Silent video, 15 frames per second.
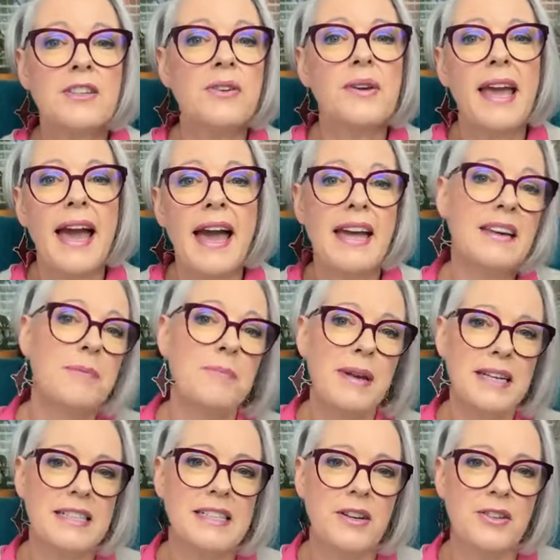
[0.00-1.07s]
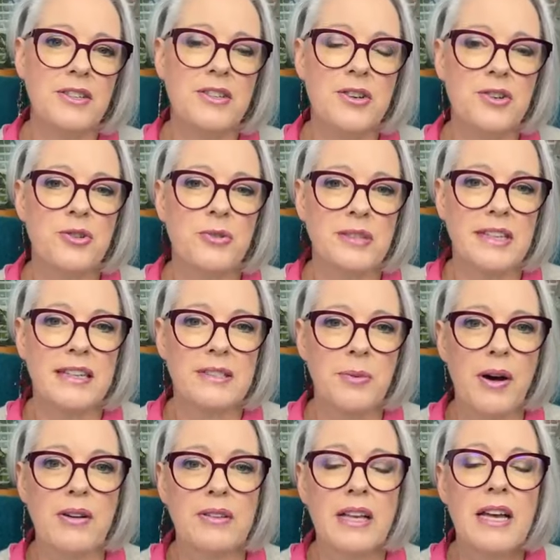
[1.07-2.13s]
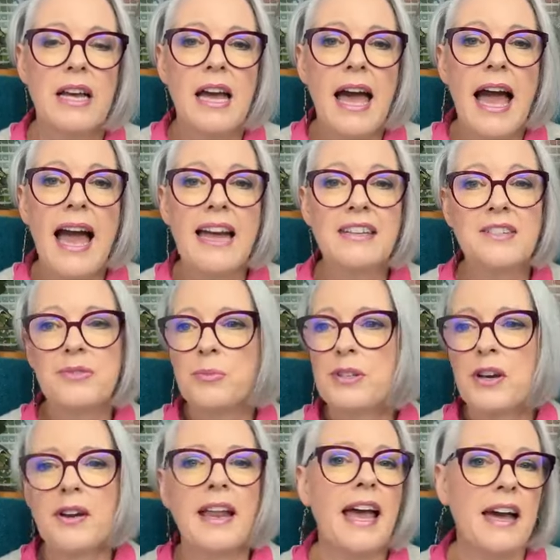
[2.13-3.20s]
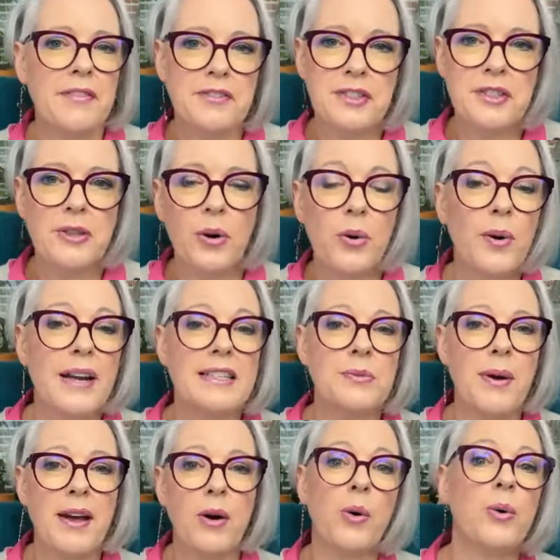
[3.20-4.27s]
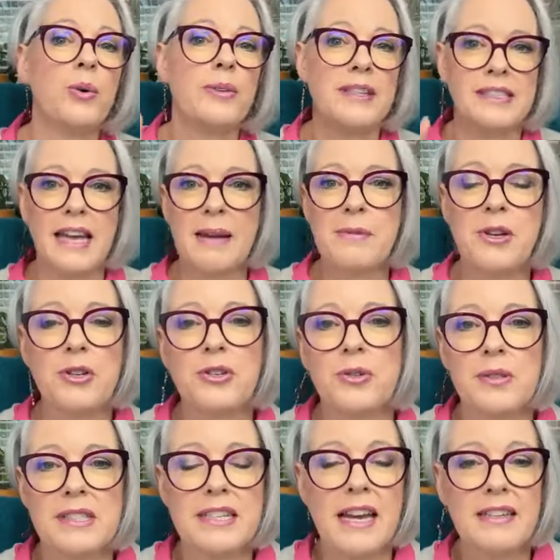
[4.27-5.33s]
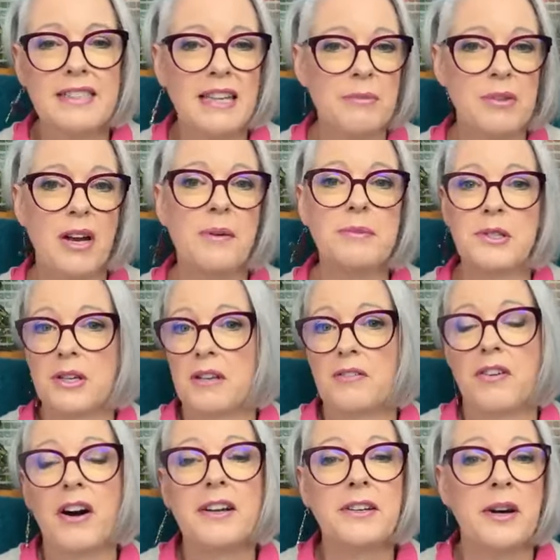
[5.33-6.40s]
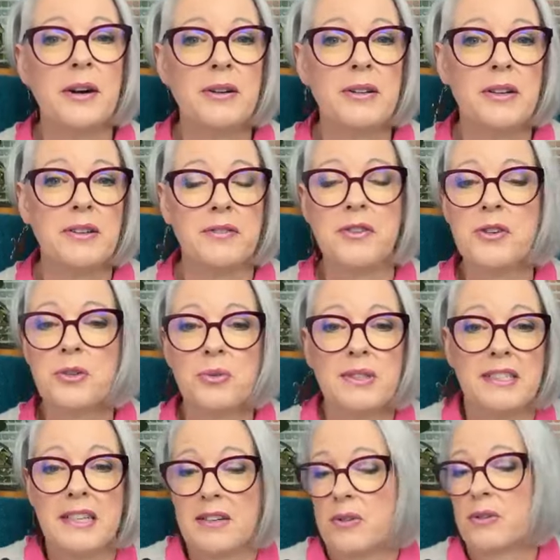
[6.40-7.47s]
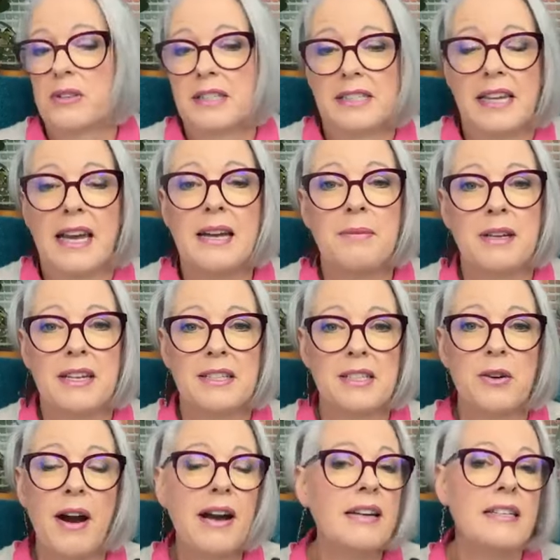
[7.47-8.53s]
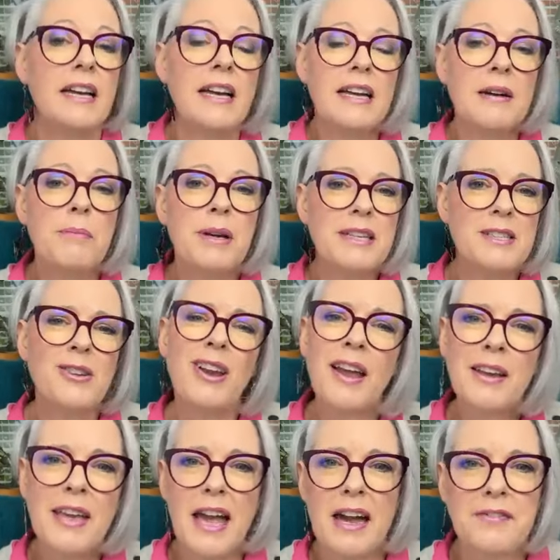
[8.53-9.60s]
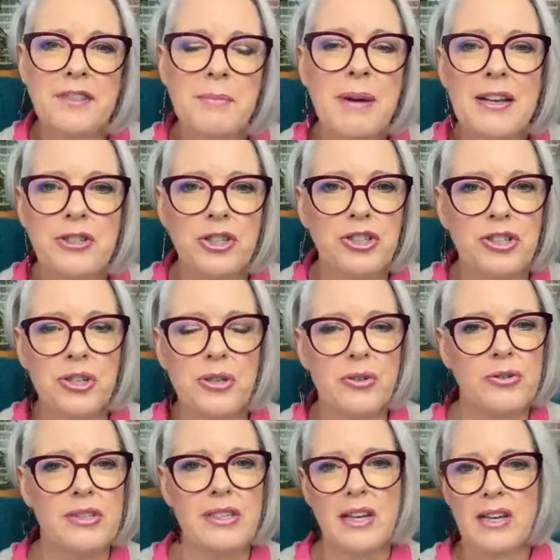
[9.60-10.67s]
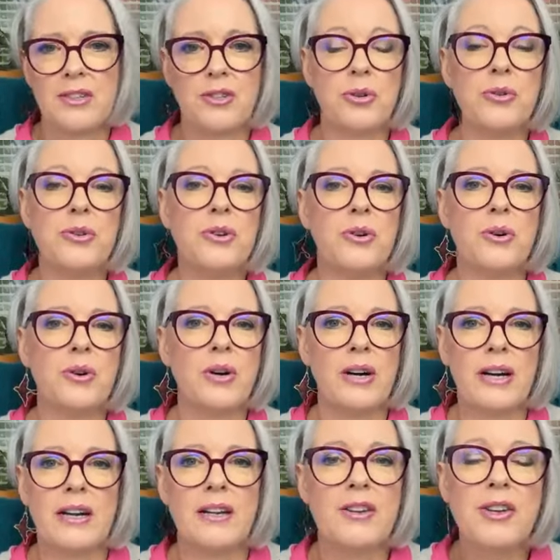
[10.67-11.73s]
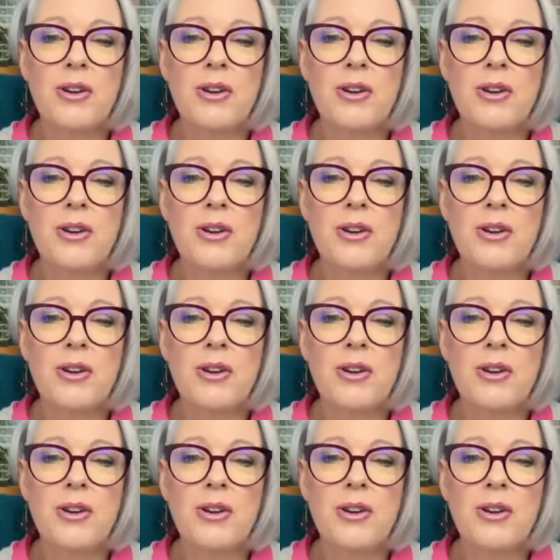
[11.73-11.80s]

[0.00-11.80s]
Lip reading: So you can mix those neutrals as well. And we don't have to always wear all the same neutrals. Now, sometimes you can find a whole lot of neutrals that are all the same and it's great, but it's not like you have to match your shoes to your